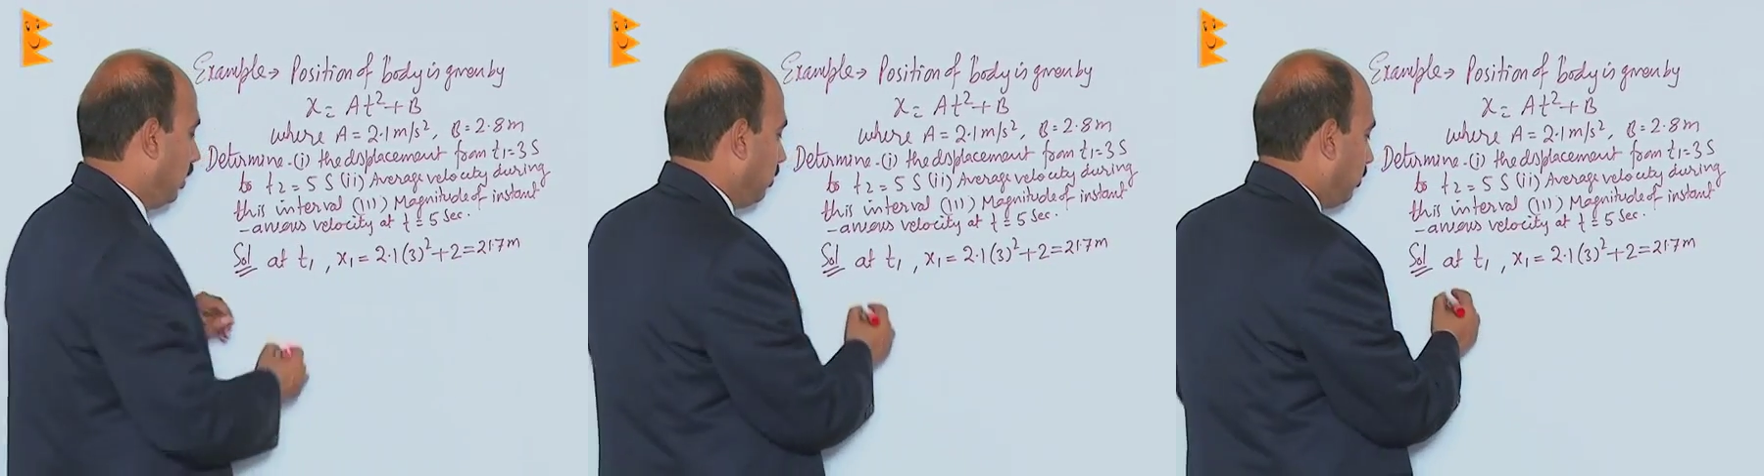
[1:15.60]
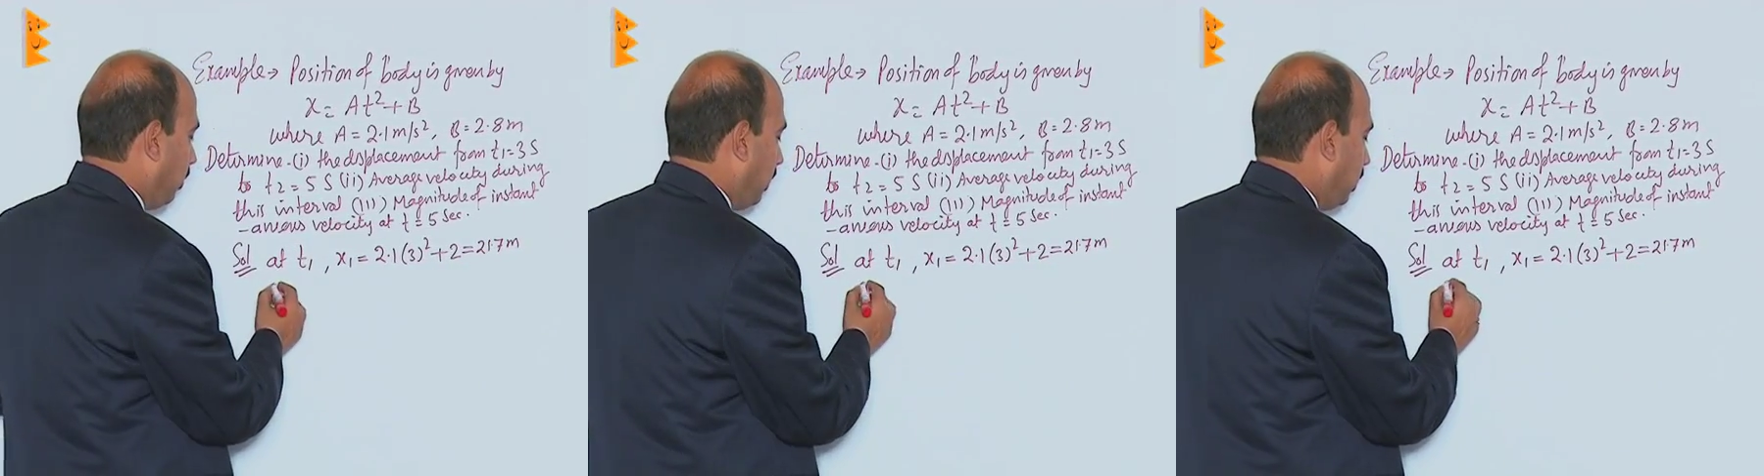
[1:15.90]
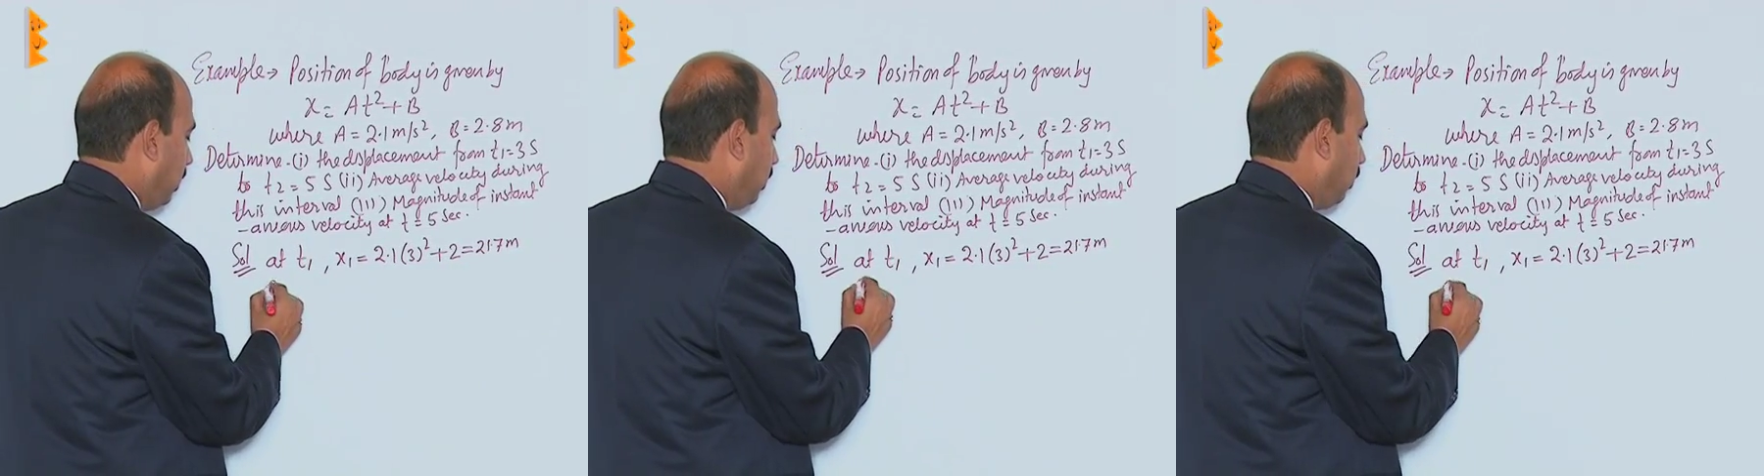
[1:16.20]

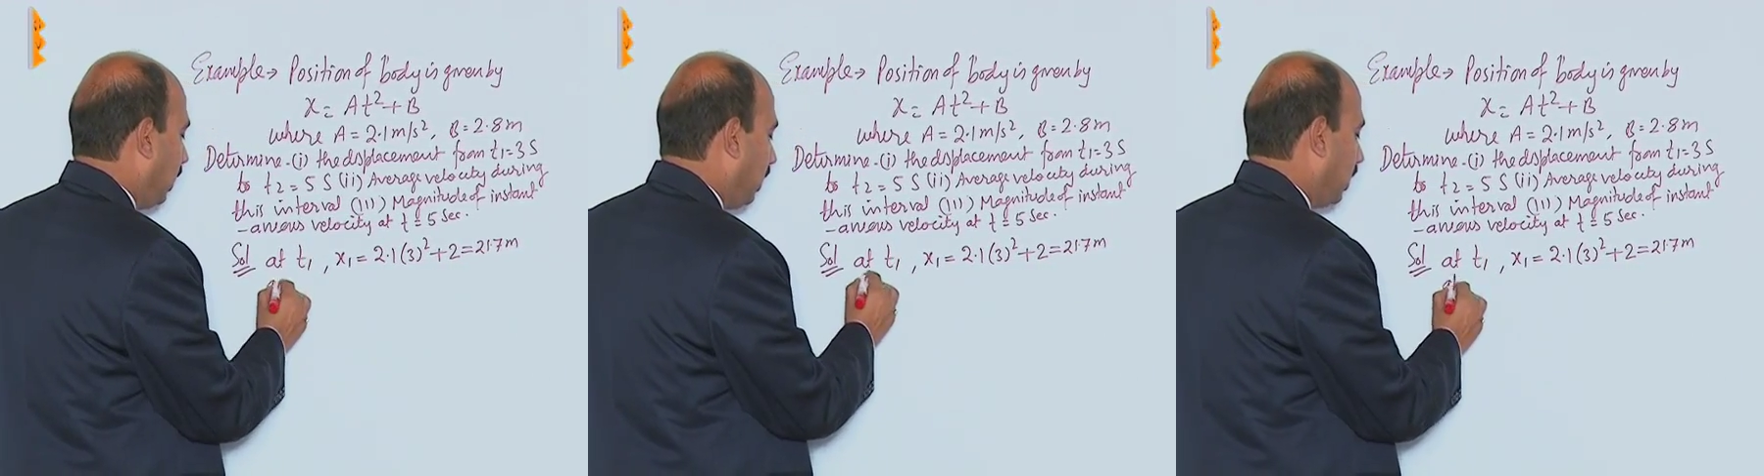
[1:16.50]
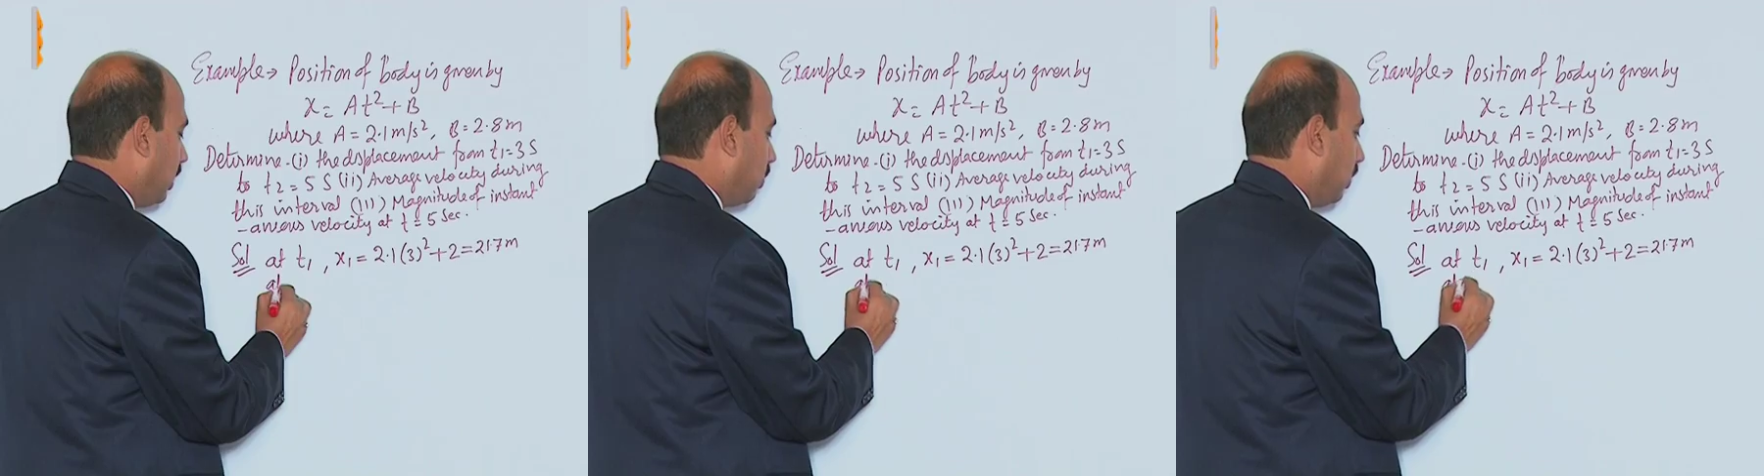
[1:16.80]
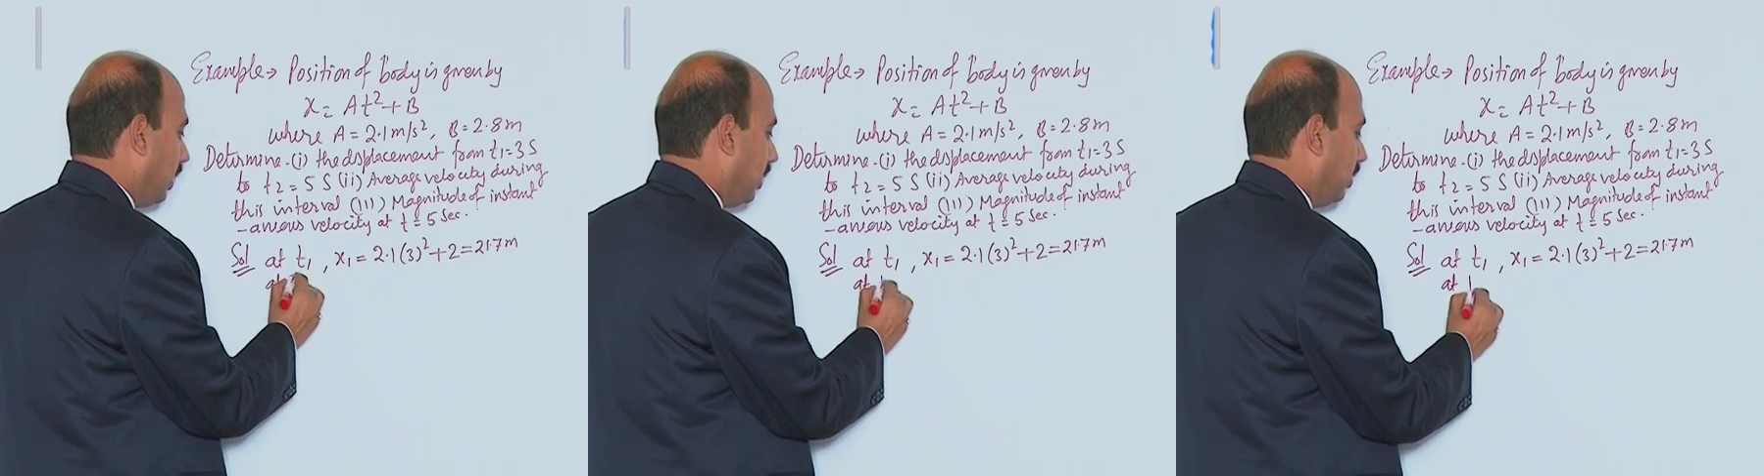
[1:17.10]
Similarly, you can
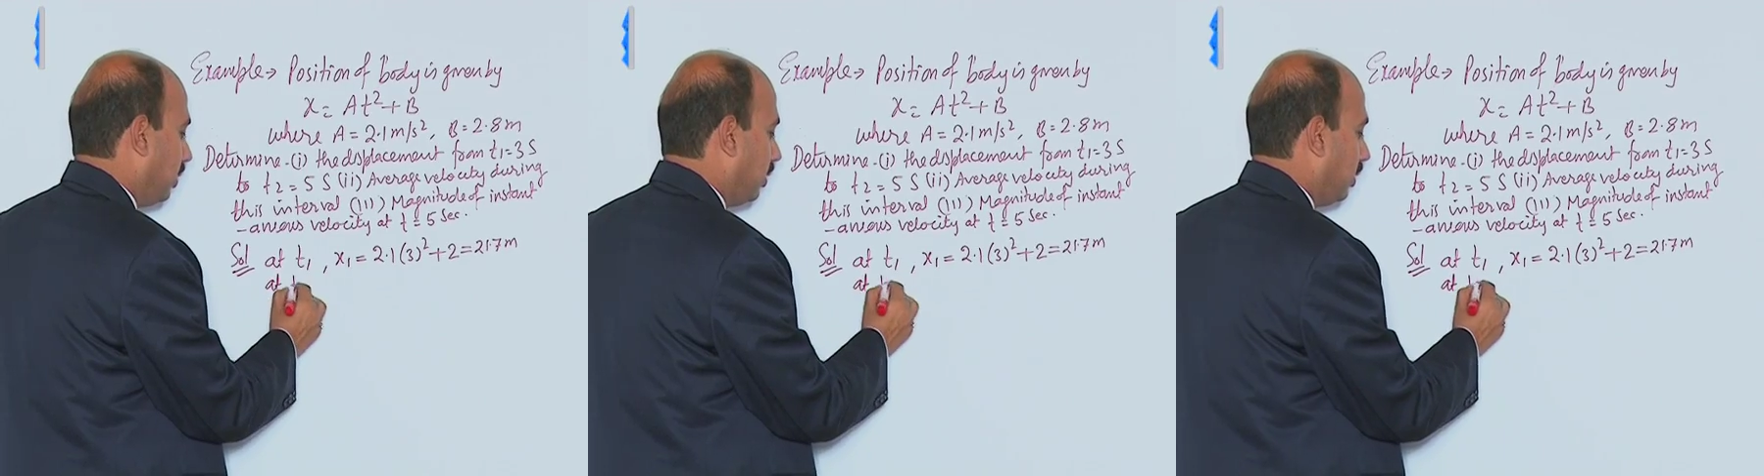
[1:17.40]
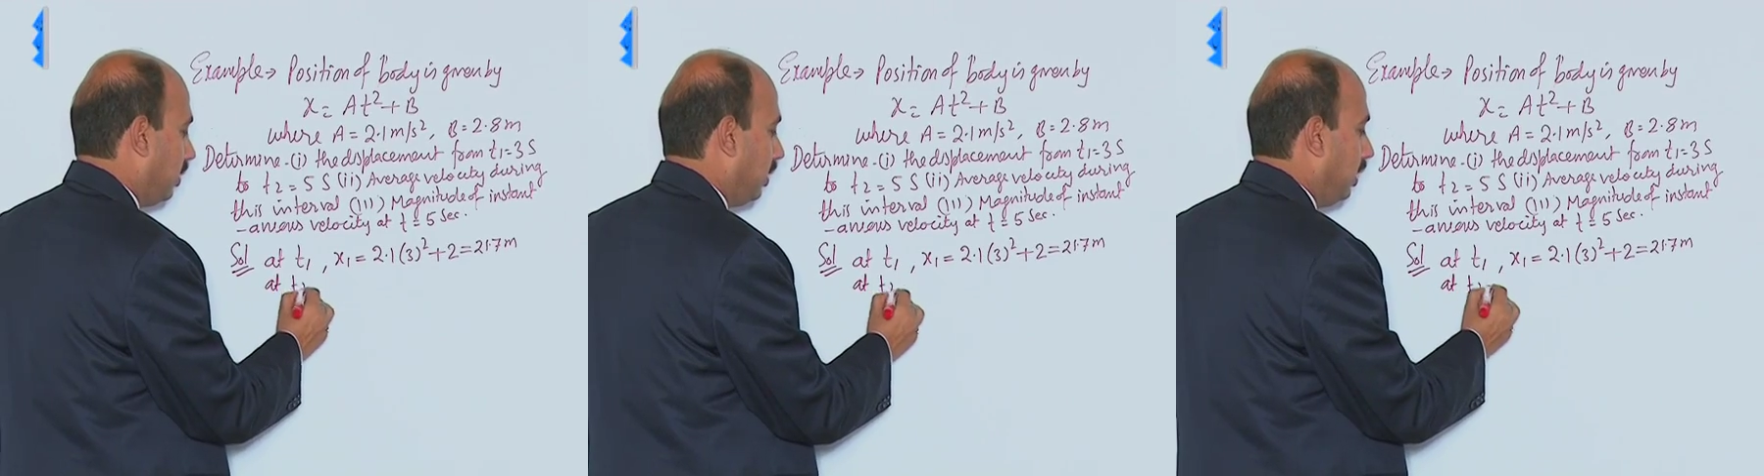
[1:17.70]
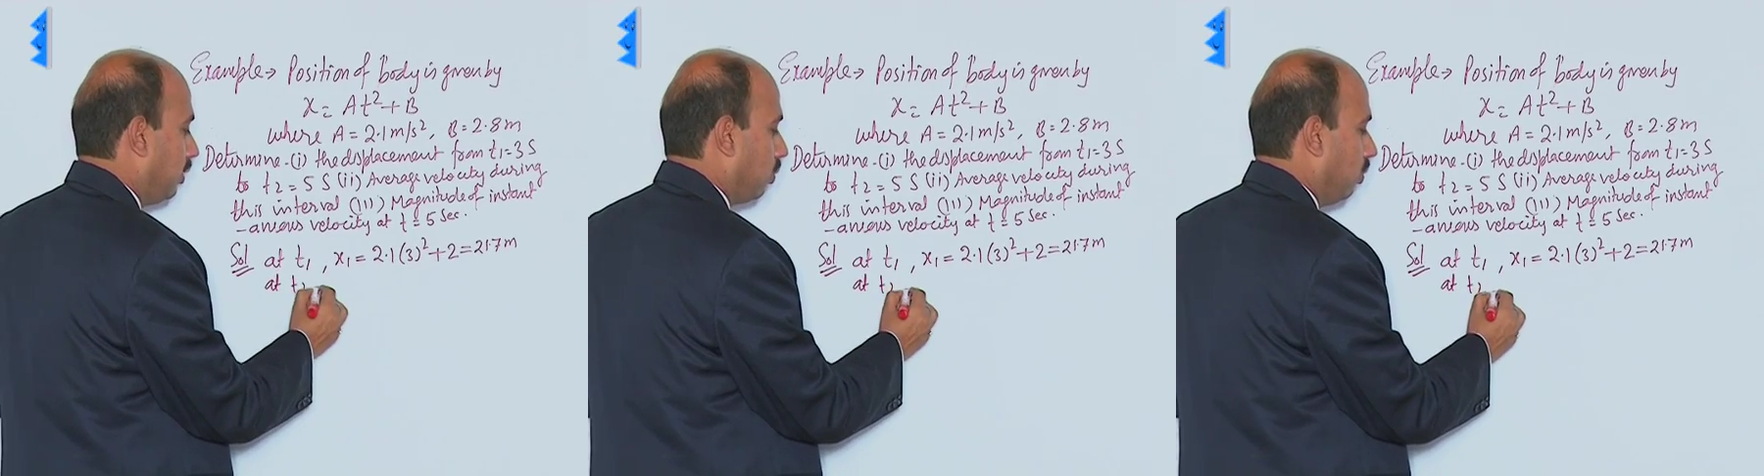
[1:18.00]
calculate
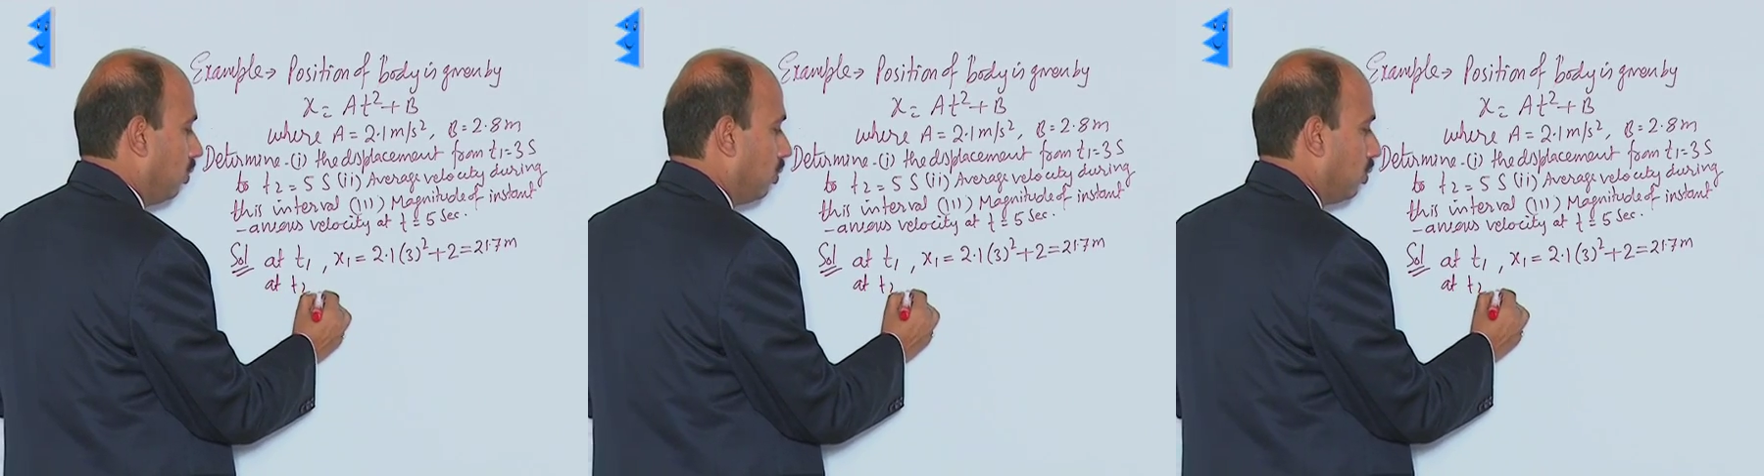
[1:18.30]
T2